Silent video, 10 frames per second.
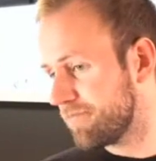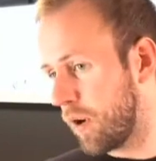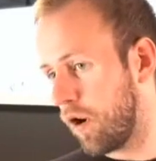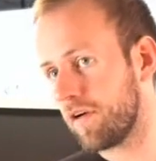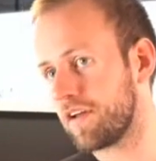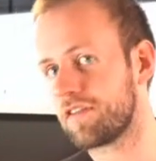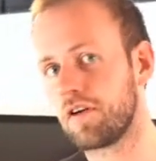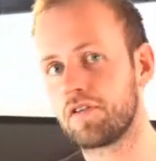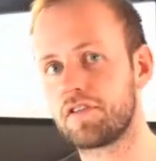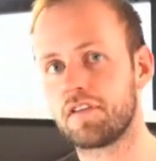Are they
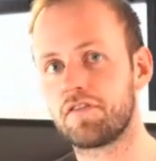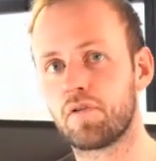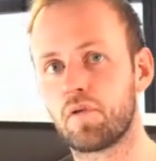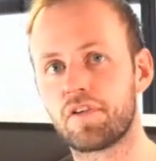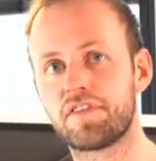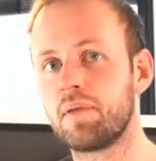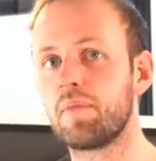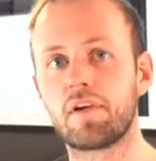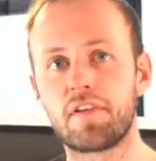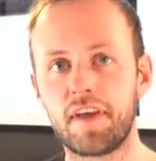searching for
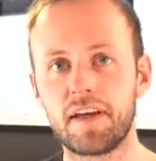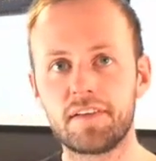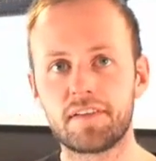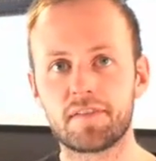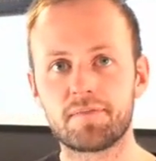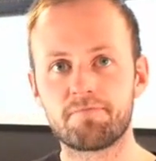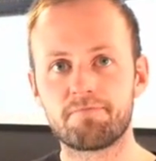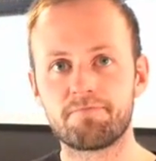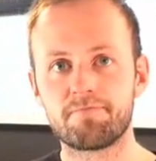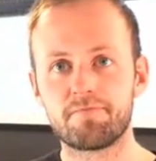similar things,
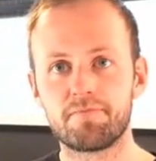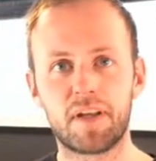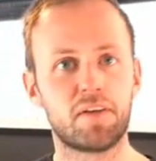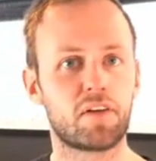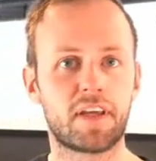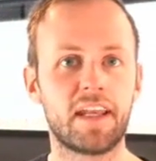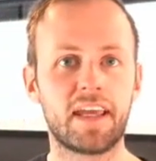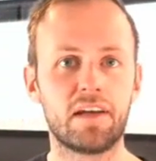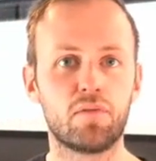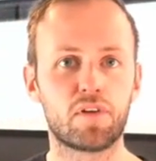but not
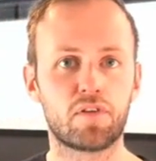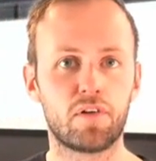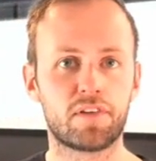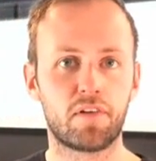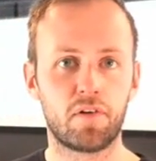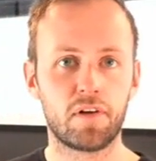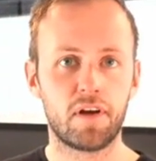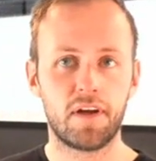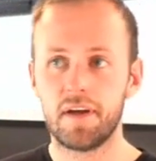getting any results at all?